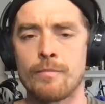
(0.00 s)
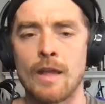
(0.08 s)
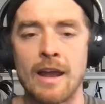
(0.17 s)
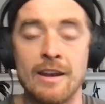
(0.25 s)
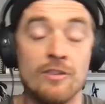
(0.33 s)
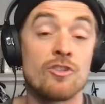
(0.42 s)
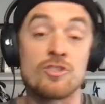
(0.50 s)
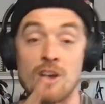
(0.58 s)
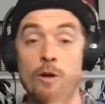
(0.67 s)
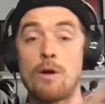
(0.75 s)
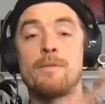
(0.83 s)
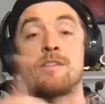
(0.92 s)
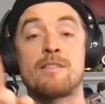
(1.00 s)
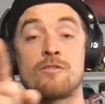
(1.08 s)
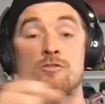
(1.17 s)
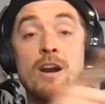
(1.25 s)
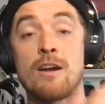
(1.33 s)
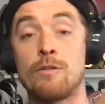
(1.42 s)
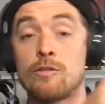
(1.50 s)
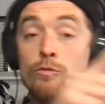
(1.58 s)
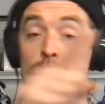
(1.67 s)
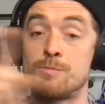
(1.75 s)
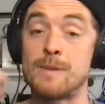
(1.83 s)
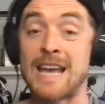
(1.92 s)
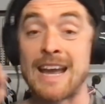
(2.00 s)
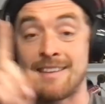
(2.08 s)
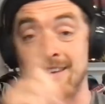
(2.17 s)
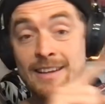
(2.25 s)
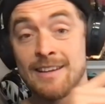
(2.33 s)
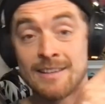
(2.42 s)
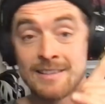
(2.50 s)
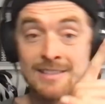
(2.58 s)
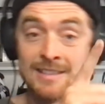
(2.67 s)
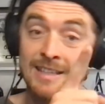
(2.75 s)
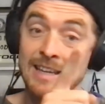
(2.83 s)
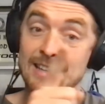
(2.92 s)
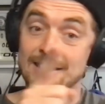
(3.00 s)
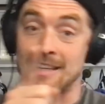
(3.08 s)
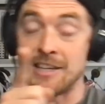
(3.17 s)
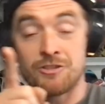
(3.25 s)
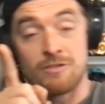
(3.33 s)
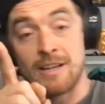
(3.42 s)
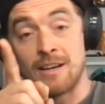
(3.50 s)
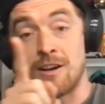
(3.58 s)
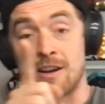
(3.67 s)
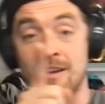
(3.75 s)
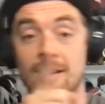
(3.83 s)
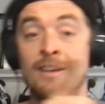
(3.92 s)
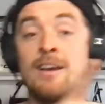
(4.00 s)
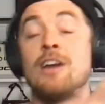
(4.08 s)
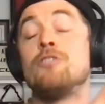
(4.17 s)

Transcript: And you just go up this trail. It's called Spaghetti. It is literally like, and you're